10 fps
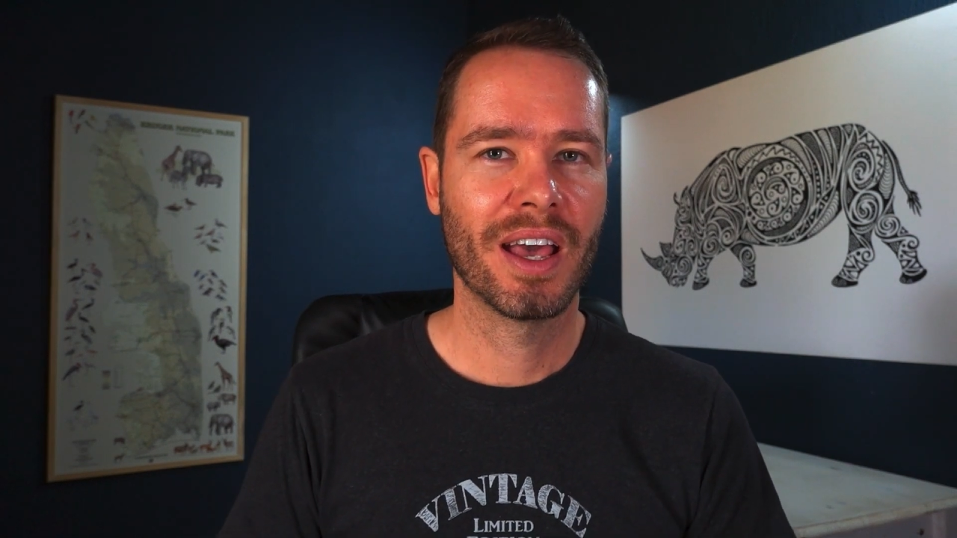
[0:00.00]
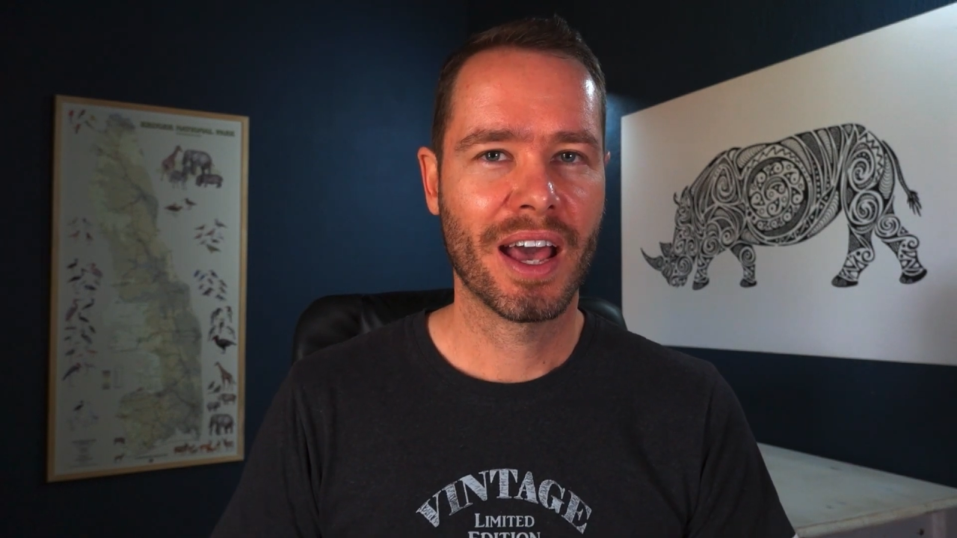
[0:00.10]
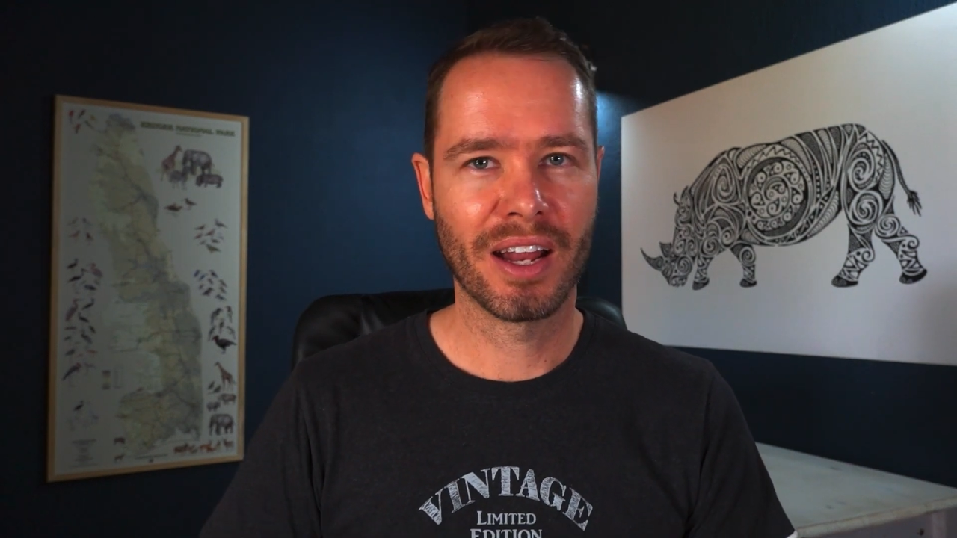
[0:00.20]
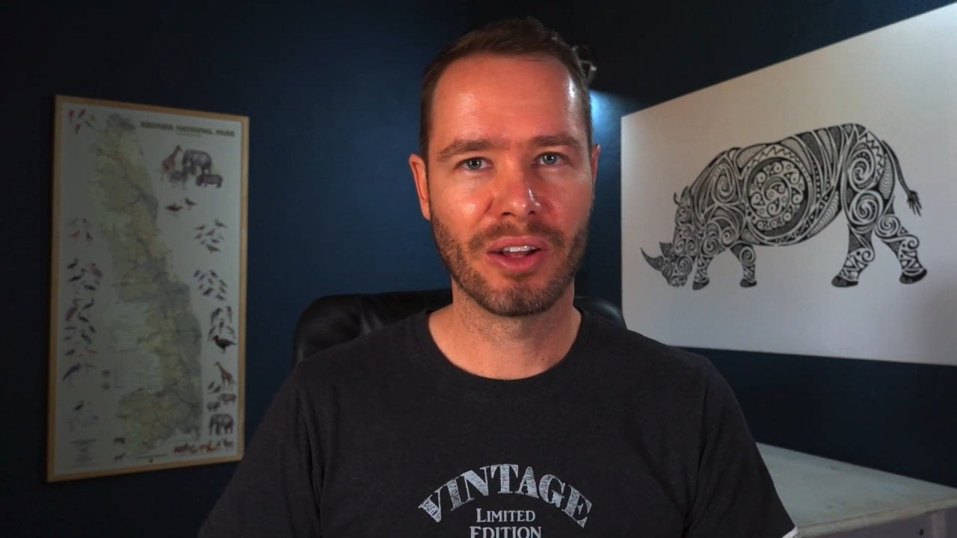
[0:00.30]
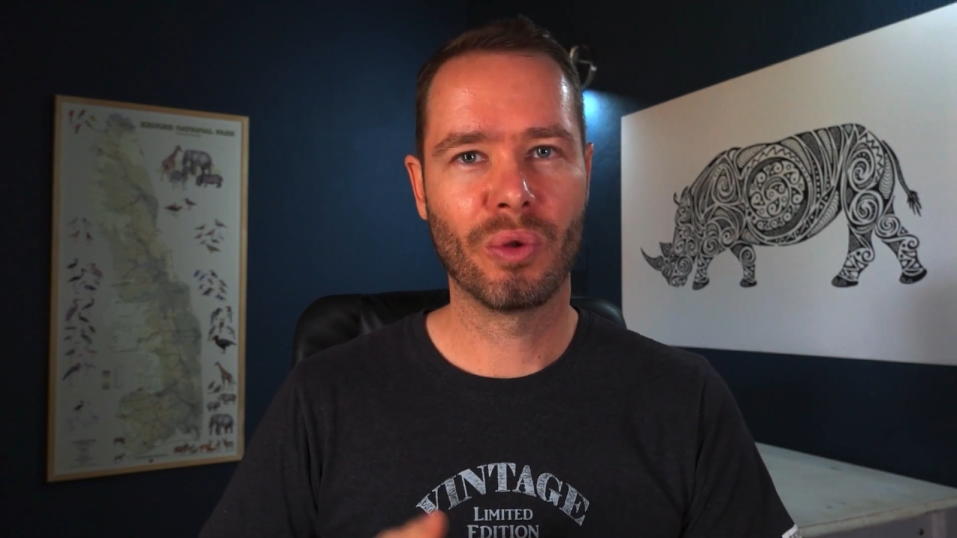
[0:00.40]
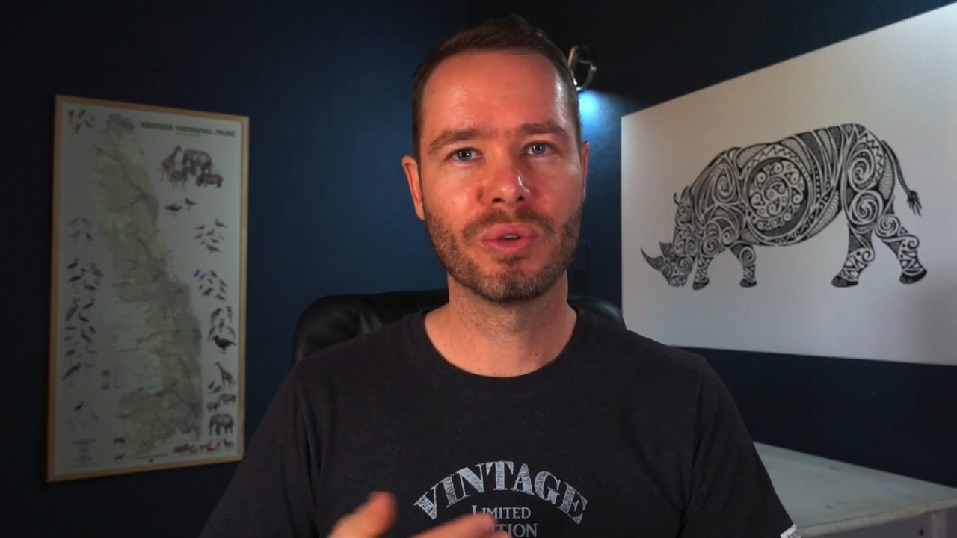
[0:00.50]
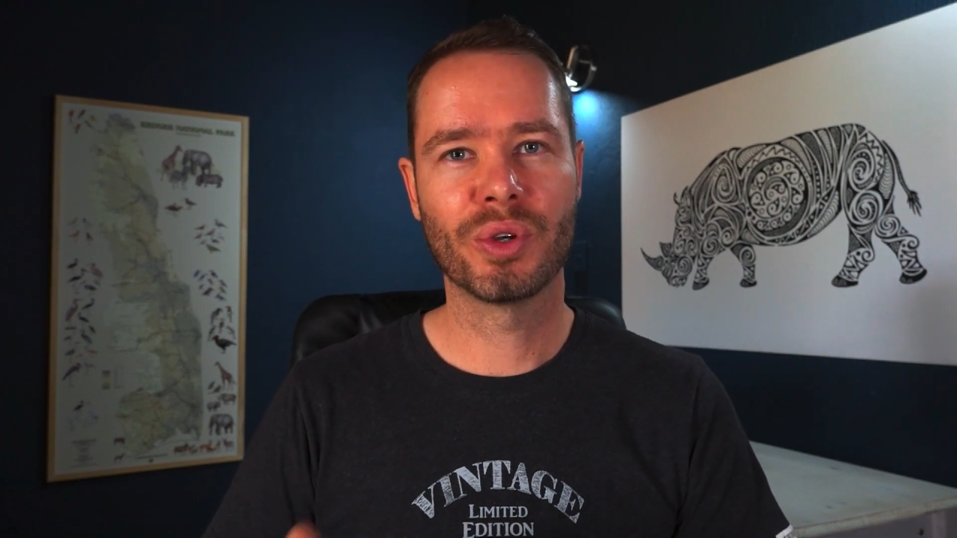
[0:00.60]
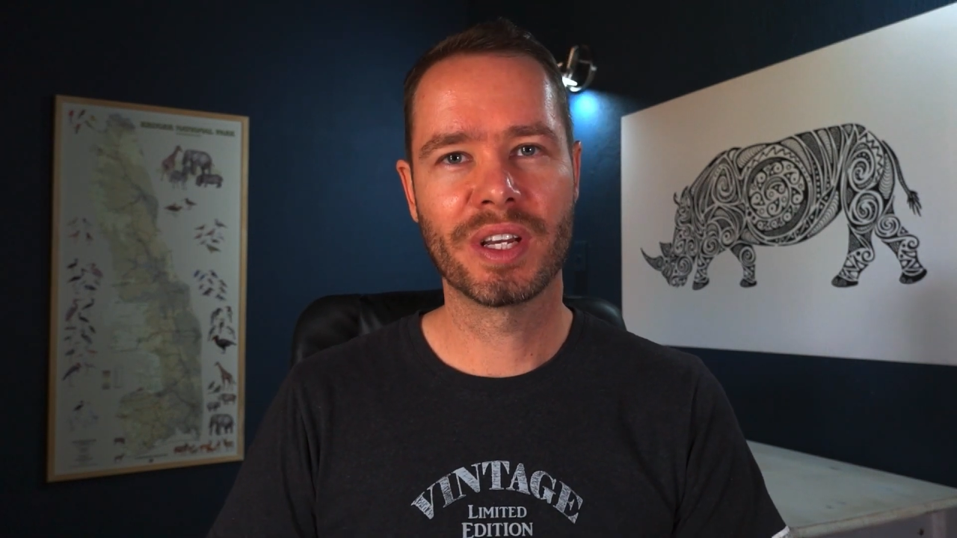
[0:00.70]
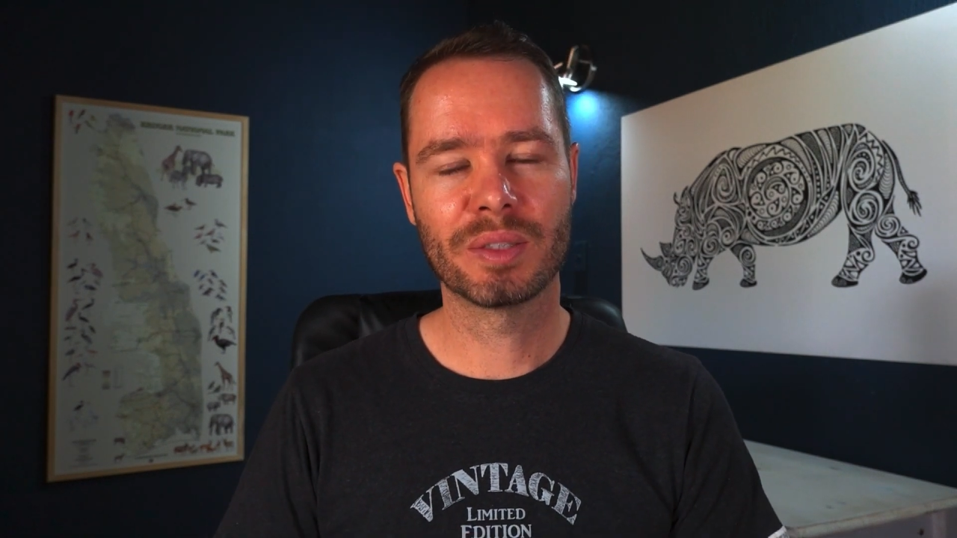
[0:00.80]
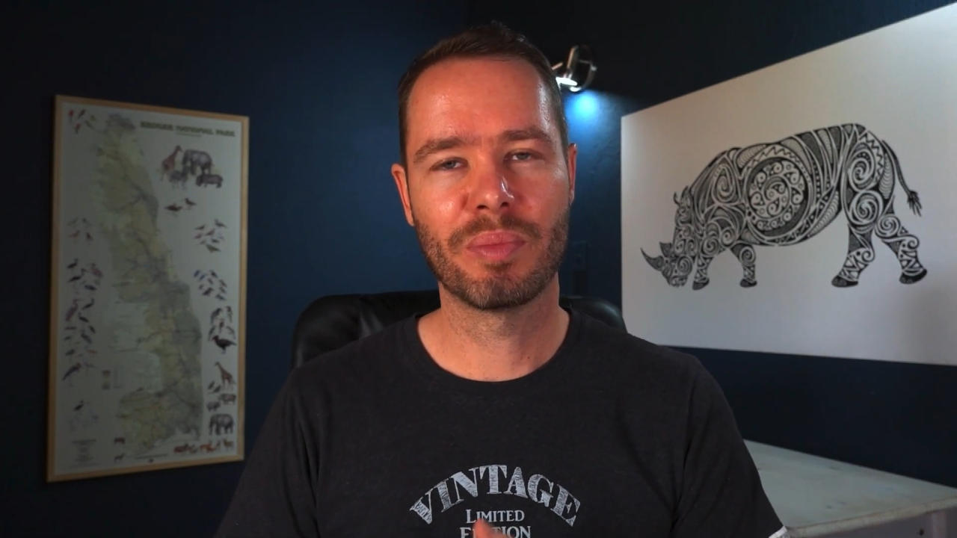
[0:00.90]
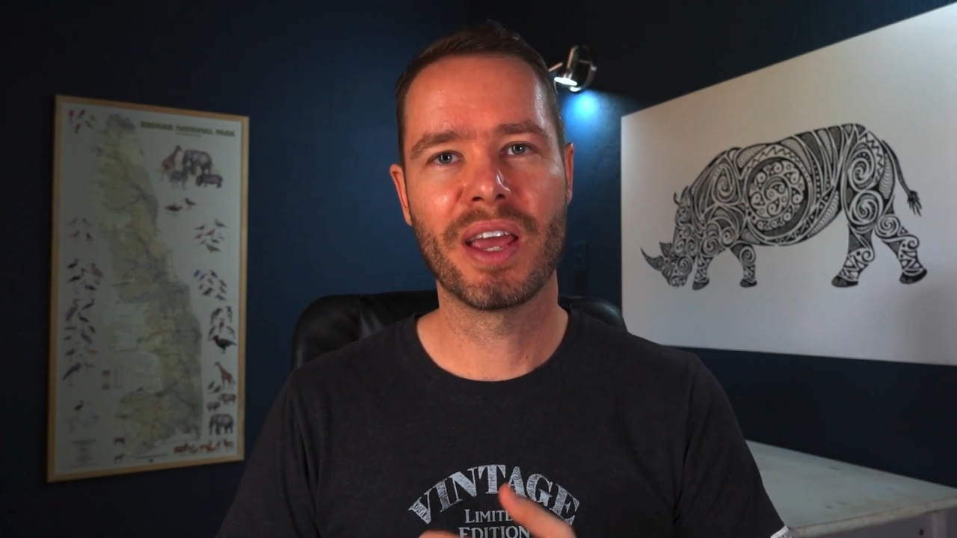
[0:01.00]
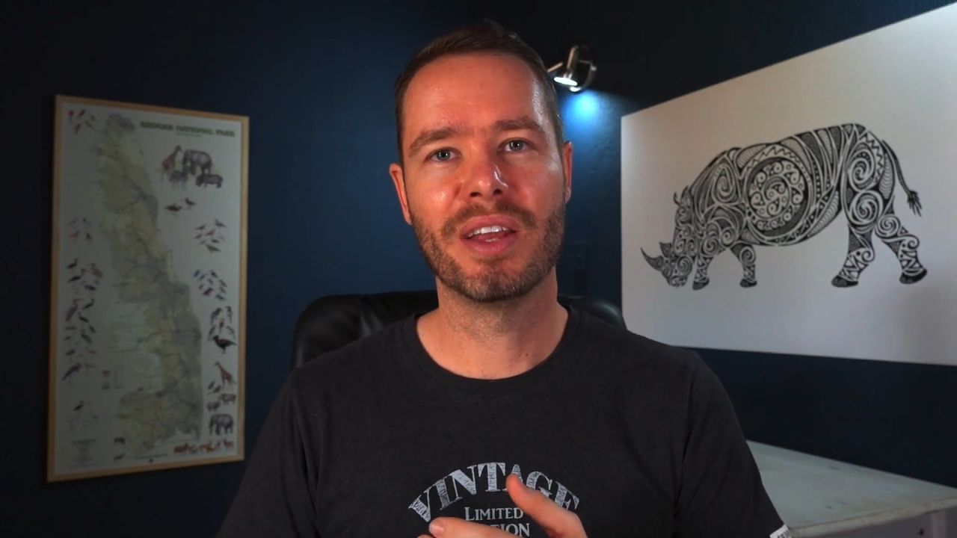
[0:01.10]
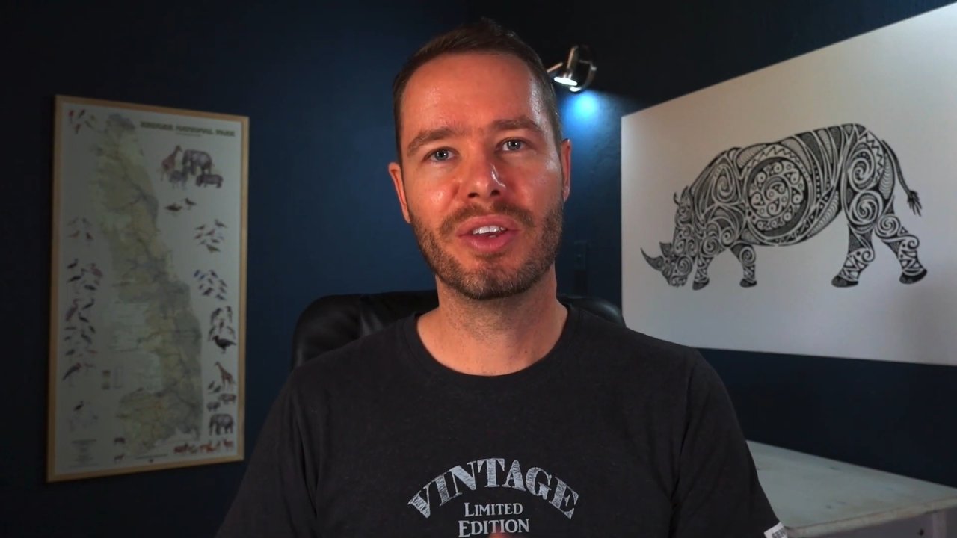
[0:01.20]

And I'll also explain